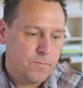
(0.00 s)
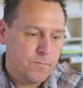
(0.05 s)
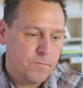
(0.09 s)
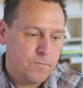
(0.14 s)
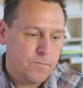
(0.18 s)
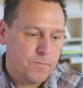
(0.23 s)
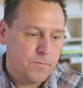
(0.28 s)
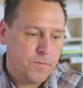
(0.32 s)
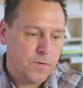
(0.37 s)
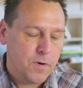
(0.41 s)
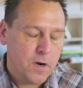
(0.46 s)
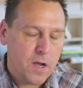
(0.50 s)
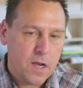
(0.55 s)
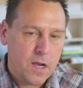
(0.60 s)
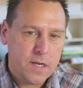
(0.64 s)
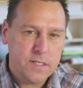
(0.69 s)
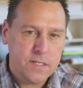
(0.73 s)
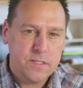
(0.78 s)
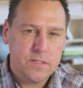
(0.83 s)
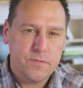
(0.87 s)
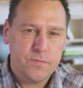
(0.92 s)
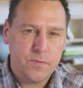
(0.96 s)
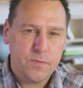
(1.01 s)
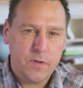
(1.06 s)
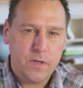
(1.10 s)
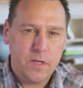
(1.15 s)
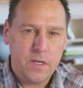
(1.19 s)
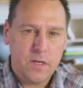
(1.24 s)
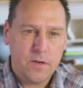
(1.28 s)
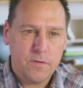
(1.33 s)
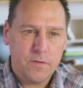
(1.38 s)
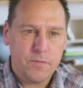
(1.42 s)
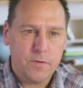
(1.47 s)
for us, for
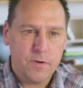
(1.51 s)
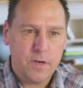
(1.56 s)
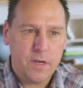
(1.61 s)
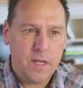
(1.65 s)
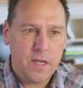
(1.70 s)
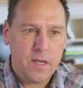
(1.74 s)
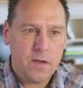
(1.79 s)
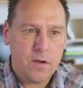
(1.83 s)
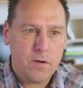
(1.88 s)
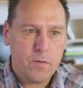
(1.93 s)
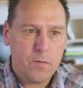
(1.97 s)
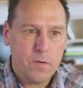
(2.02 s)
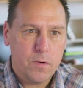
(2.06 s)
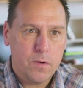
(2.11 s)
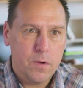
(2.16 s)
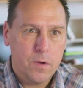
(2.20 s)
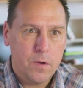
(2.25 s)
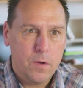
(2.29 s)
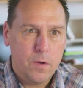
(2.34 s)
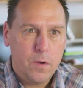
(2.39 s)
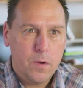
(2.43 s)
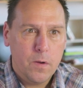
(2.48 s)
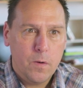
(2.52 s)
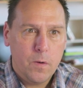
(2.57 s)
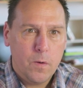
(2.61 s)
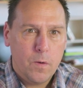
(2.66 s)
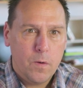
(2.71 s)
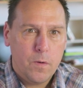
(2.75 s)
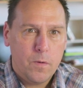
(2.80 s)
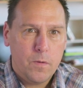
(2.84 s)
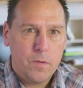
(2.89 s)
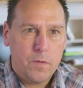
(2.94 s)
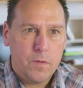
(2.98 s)
now,
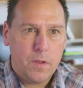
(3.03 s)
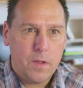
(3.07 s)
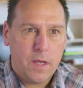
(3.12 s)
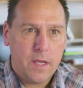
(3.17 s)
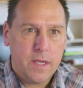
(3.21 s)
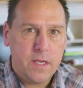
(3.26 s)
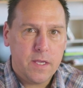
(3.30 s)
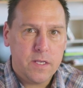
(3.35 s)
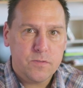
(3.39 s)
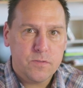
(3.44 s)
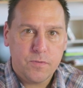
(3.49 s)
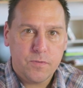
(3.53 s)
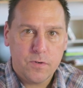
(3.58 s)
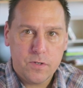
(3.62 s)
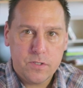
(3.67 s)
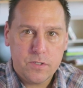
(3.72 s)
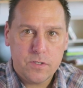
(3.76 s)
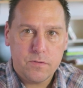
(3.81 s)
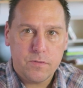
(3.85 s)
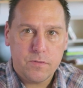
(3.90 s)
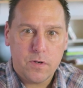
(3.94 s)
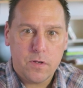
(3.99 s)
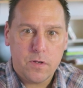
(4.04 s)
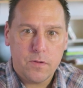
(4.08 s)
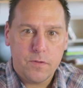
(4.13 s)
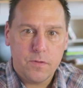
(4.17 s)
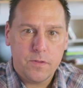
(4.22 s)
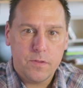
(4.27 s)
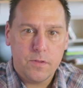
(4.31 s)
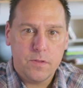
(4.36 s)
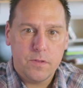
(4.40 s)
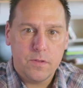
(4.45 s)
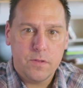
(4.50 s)
I guess first of
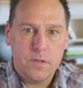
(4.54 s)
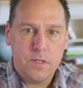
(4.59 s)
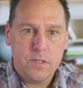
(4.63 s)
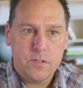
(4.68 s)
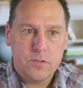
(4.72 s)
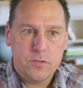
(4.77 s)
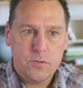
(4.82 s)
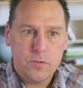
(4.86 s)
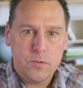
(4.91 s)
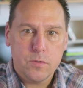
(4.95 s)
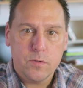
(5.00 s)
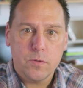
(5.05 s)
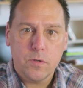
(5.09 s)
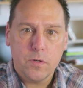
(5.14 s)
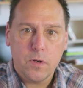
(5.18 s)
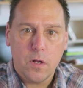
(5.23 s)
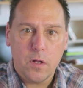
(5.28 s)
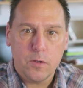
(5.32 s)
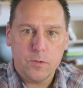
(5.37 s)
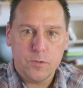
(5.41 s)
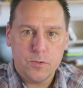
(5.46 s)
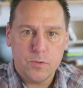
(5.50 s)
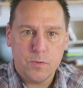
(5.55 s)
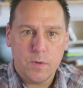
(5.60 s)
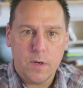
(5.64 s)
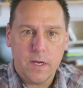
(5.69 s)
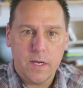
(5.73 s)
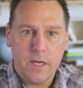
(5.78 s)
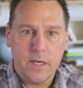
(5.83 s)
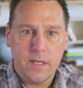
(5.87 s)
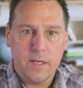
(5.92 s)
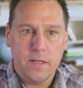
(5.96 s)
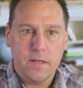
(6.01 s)
all, this tool called
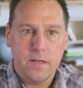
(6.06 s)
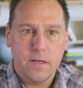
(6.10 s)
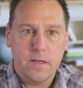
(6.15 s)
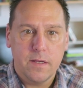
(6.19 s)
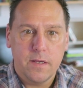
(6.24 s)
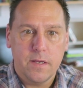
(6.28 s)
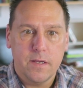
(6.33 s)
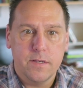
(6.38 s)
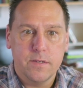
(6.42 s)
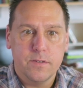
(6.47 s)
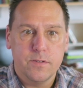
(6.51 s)
Twine is